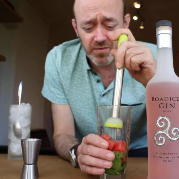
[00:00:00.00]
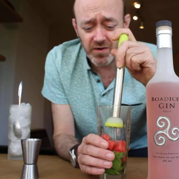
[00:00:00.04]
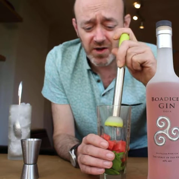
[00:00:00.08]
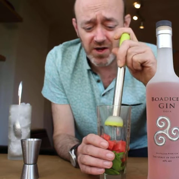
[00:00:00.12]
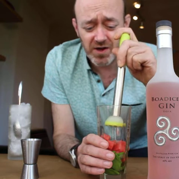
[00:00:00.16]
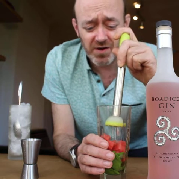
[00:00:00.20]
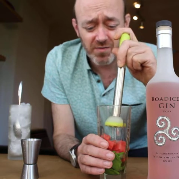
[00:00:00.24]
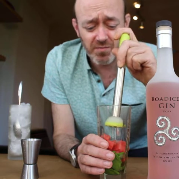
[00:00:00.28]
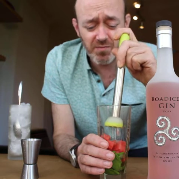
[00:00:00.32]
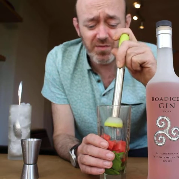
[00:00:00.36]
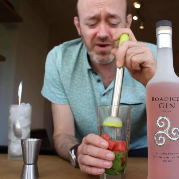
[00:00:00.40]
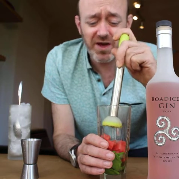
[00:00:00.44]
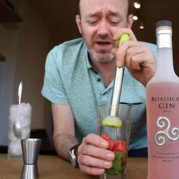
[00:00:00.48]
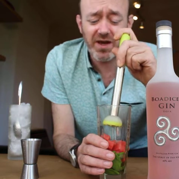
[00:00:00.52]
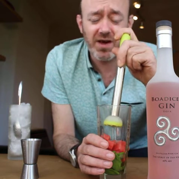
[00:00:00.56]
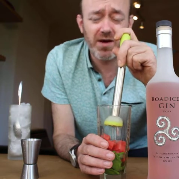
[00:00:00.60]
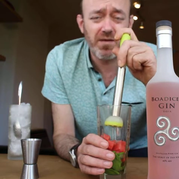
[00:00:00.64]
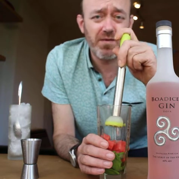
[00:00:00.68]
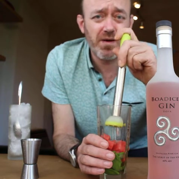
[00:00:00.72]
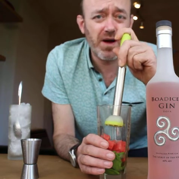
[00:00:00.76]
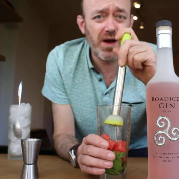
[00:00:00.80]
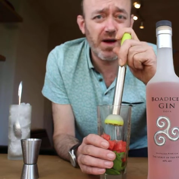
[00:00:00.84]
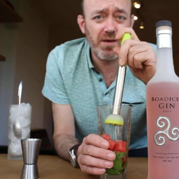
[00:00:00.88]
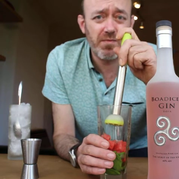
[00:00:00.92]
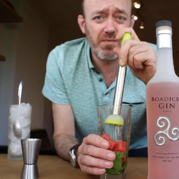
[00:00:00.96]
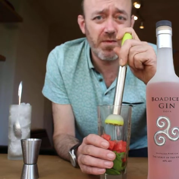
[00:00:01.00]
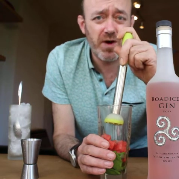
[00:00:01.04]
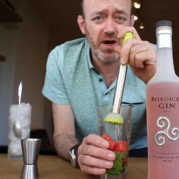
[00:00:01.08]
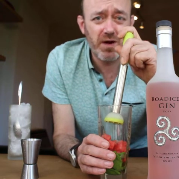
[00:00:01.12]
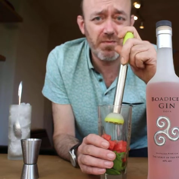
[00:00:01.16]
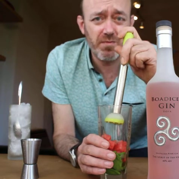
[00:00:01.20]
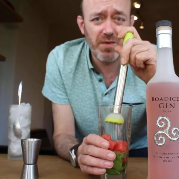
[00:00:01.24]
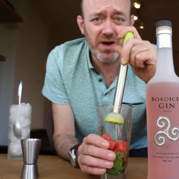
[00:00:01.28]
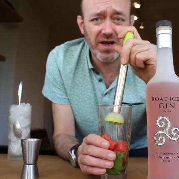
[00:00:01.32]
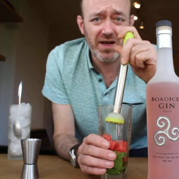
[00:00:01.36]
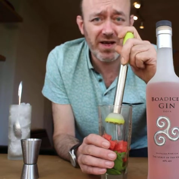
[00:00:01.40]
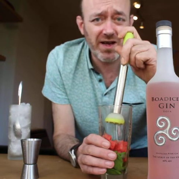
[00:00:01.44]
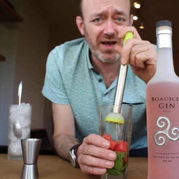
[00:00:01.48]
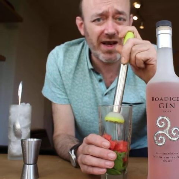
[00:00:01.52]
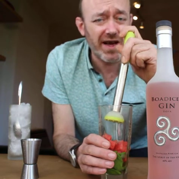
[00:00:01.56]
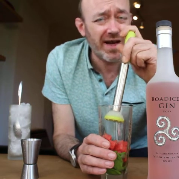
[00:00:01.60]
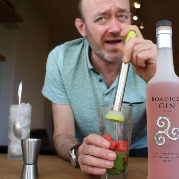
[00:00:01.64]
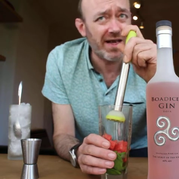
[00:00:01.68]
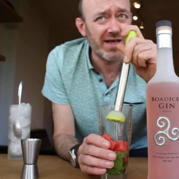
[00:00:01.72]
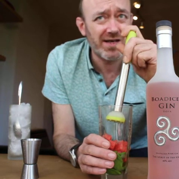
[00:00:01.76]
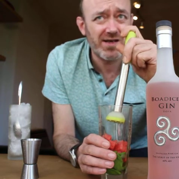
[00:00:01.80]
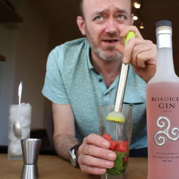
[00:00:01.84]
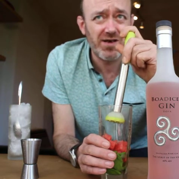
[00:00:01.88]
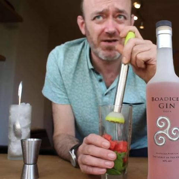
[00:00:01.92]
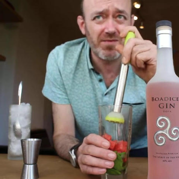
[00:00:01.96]
you can pick up a, a muddler,
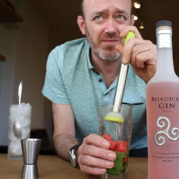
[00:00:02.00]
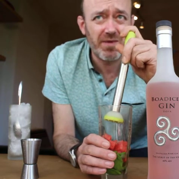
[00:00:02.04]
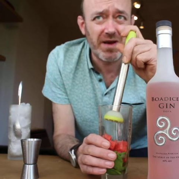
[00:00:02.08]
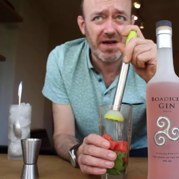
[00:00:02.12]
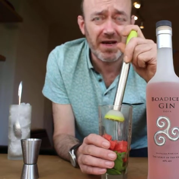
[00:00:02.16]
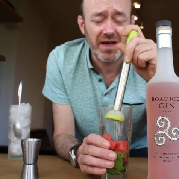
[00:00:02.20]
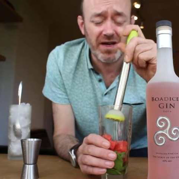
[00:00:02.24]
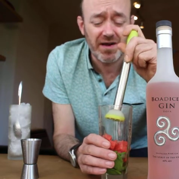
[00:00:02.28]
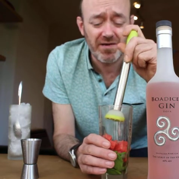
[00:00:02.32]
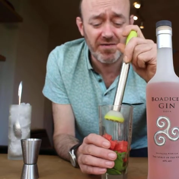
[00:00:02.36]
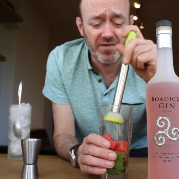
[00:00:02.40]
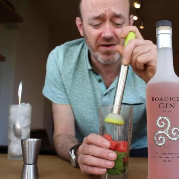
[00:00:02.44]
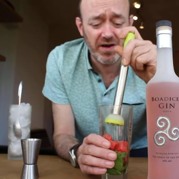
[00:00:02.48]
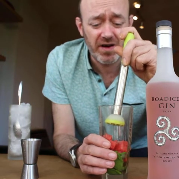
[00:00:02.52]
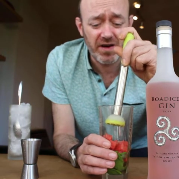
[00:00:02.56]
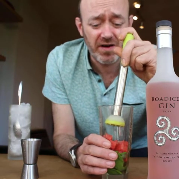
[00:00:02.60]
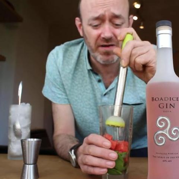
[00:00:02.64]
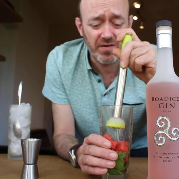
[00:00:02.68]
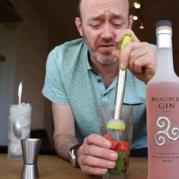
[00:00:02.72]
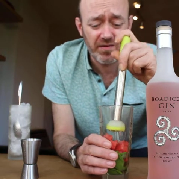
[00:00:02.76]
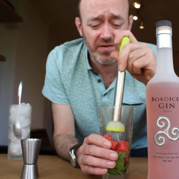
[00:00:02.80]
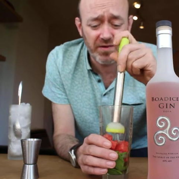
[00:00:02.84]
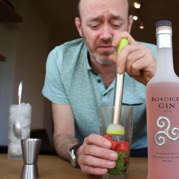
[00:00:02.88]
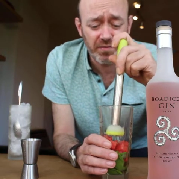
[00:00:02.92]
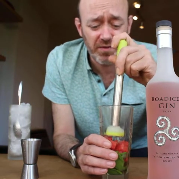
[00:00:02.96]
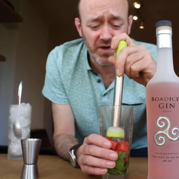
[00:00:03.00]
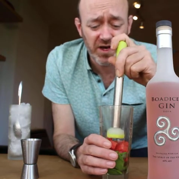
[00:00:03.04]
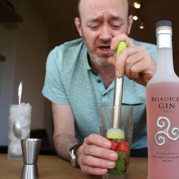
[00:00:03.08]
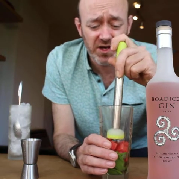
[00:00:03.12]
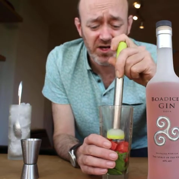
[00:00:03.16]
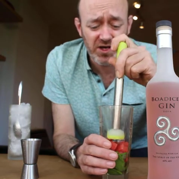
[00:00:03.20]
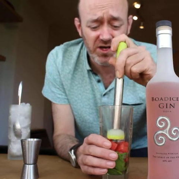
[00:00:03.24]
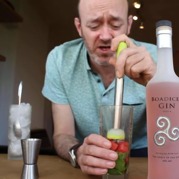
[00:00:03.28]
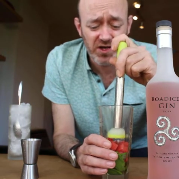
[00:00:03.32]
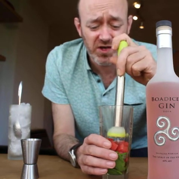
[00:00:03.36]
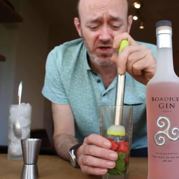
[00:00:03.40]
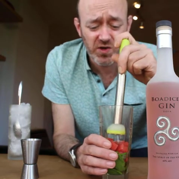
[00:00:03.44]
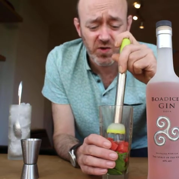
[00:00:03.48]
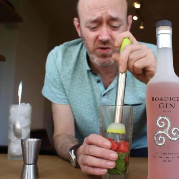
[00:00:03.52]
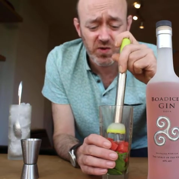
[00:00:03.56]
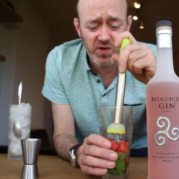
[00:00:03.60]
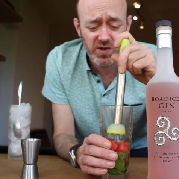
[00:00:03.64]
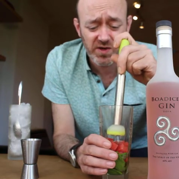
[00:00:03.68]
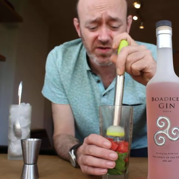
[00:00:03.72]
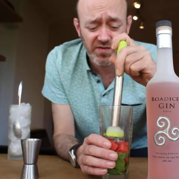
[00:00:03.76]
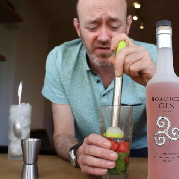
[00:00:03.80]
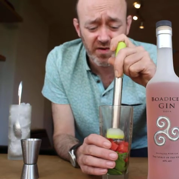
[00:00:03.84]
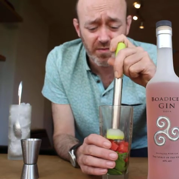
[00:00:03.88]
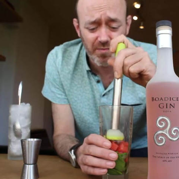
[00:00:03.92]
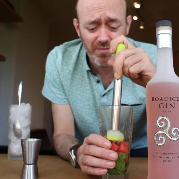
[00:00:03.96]
any sort of muddler, for, from kitchen
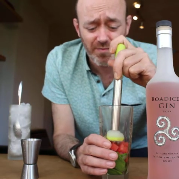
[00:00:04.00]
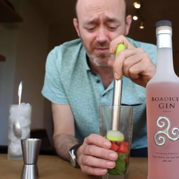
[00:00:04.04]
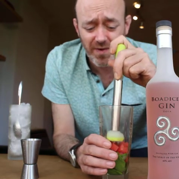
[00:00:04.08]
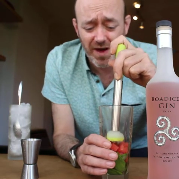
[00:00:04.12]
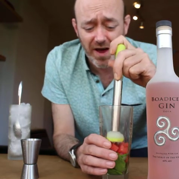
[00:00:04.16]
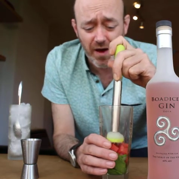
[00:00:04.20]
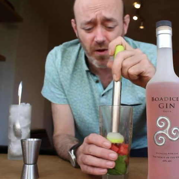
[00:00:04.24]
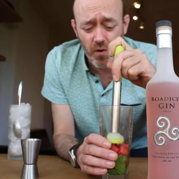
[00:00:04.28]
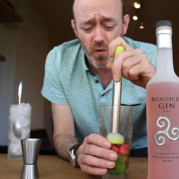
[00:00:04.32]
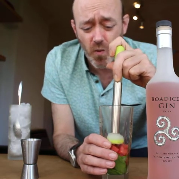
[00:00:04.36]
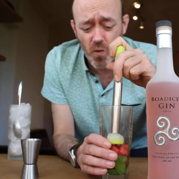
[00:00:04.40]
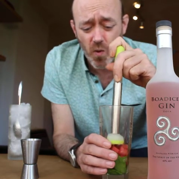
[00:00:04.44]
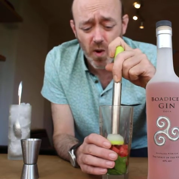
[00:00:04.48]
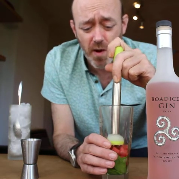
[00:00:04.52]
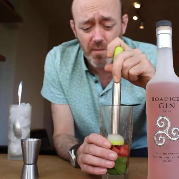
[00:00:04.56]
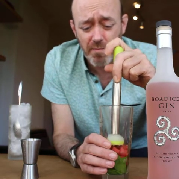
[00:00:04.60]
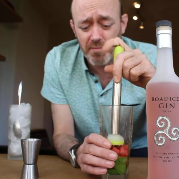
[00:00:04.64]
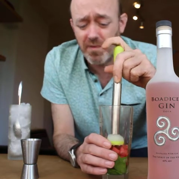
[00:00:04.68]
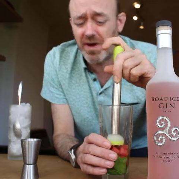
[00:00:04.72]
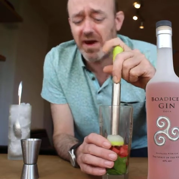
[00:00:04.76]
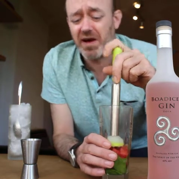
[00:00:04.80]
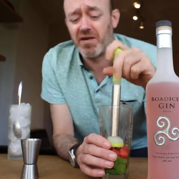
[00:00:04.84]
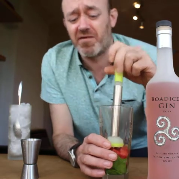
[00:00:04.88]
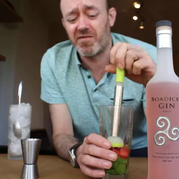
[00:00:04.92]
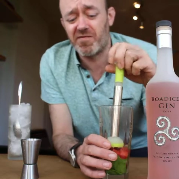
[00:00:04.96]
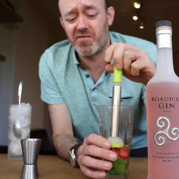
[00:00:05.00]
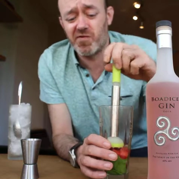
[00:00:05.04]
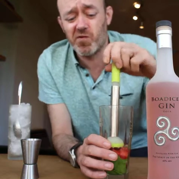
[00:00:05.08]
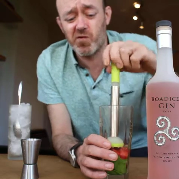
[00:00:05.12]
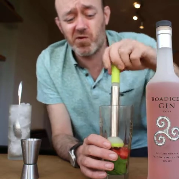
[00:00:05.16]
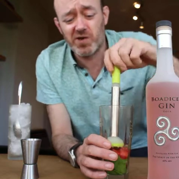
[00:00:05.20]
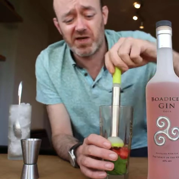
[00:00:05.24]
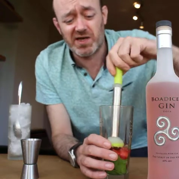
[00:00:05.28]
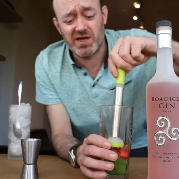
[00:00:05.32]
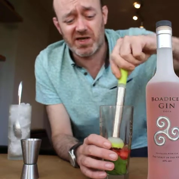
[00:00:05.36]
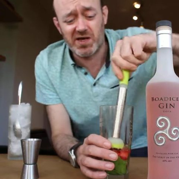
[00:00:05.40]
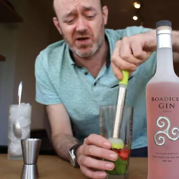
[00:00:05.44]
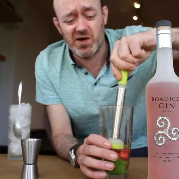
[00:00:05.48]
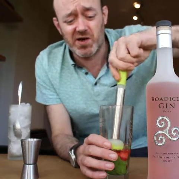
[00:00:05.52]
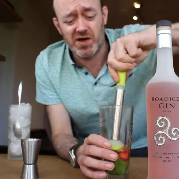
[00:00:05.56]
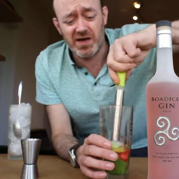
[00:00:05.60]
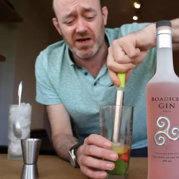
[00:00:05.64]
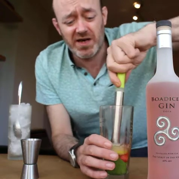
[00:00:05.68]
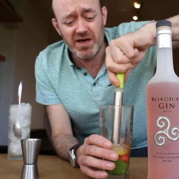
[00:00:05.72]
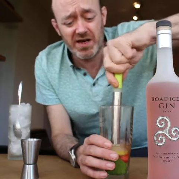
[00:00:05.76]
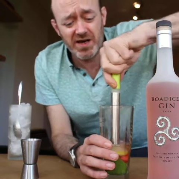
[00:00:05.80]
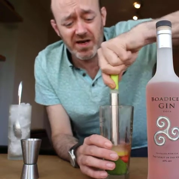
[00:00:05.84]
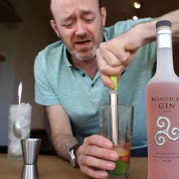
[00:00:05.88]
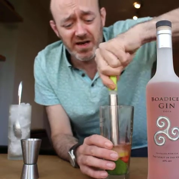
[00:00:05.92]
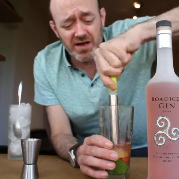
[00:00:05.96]
stores for about
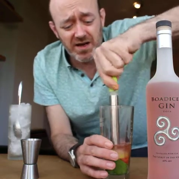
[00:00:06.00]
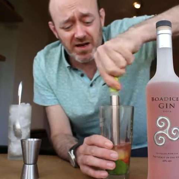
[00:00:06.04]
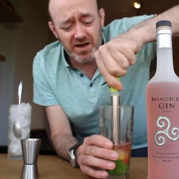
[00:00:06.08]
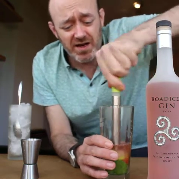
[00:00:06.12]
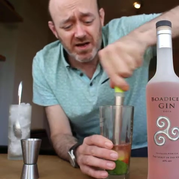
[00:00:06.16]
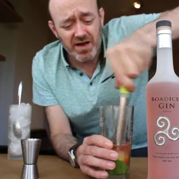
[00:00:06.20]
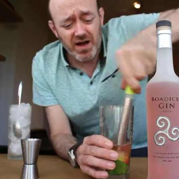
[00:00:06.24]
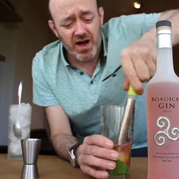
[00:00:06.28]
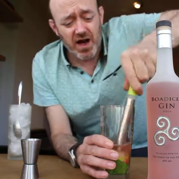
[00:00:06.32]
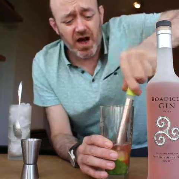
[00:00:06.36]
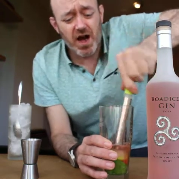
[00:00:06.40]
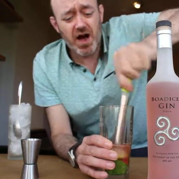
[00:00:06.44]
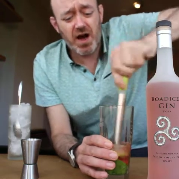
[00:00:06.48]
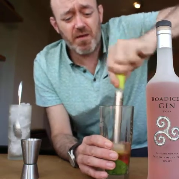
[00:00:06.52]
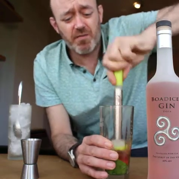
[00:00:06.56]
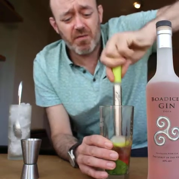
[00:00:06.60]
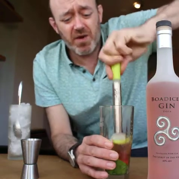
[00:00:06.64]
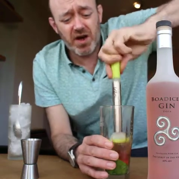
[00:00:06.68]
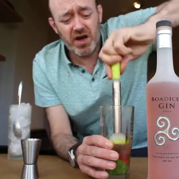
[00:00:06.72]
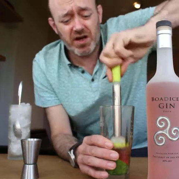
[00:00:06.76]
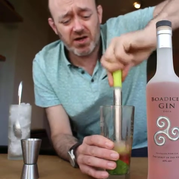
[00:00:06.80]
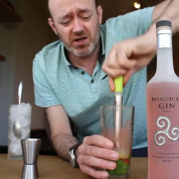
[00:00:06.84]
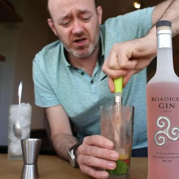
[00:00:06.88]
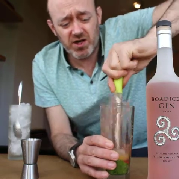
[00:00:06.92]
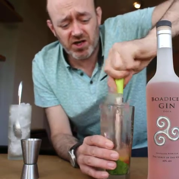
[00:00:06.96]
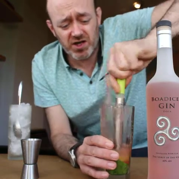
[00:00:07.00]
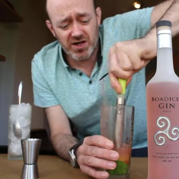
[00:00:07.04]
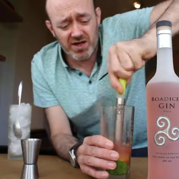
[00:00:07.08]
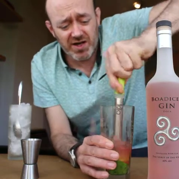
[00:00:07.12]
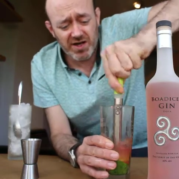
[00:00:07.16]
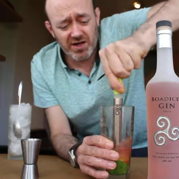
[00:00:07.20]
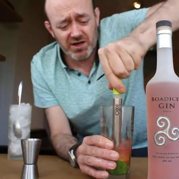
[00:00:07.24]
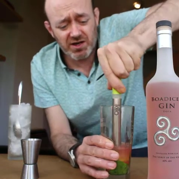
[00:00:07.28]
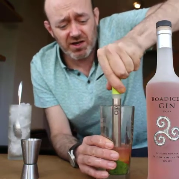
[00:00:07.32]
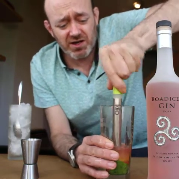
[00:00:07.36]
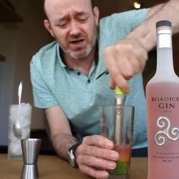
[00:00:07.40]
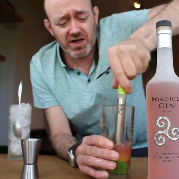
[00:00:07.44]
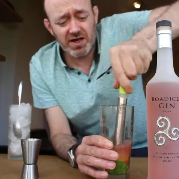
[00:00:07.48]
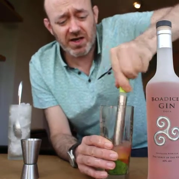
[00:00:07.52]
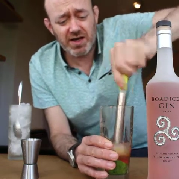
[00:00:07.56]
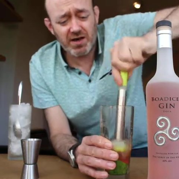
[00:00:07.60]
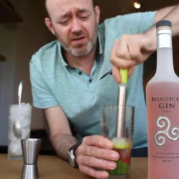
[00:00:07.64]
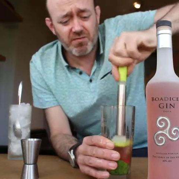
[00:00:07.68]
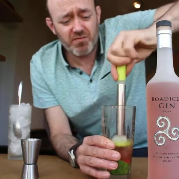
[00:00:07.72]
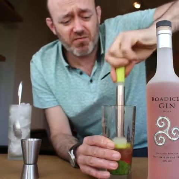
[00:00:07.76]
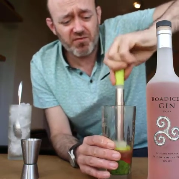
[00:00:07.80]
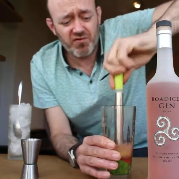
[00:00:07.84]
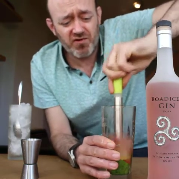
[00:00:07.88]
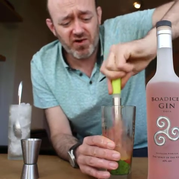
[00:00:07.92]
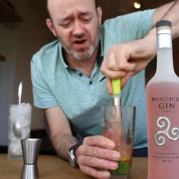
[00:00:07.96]
£1.49 um, and just literally
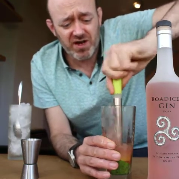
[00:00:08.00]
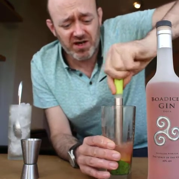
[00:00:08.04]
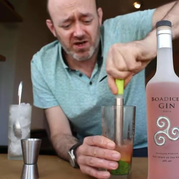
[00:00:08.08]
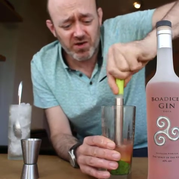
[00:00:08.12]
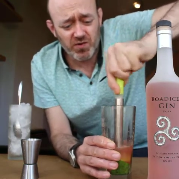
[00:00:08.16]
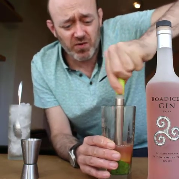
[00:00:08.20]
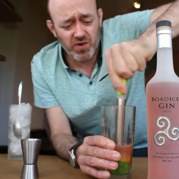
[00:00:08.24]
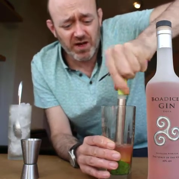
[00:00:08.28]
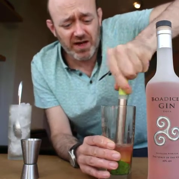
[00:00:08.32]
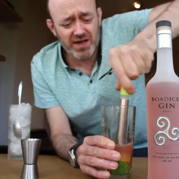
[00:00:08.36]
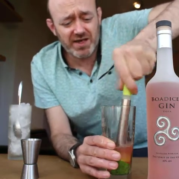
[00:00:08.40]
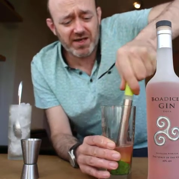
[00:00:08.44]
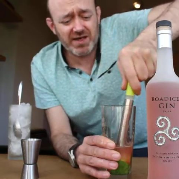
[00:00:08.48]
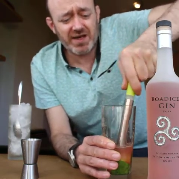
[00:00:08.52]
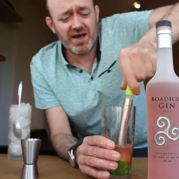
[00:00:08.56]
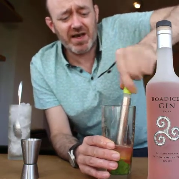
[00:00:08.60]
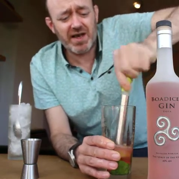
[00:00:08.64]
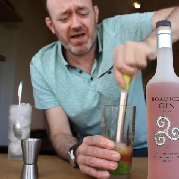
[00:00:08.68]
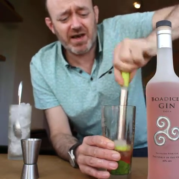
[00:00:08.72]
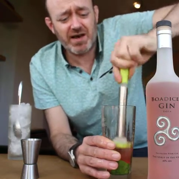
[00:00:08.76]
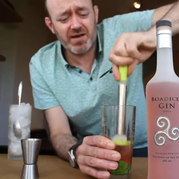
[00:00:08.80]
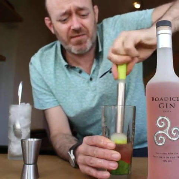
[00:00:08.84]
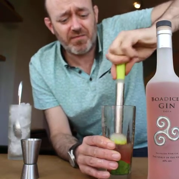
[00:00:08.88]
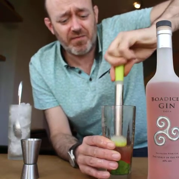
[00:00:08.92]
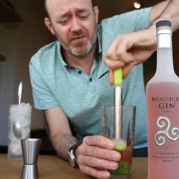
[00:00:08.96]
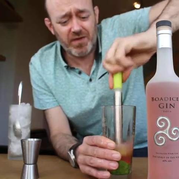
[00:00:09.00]
press all that together.